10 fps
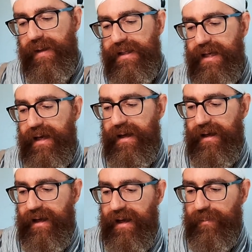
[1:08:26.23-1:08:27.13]
There's
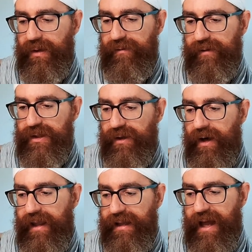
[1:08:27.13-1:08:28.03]
a beautiful
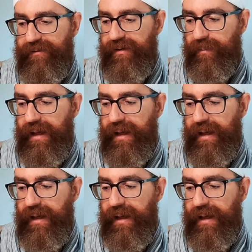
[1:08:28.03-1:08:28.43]
story that after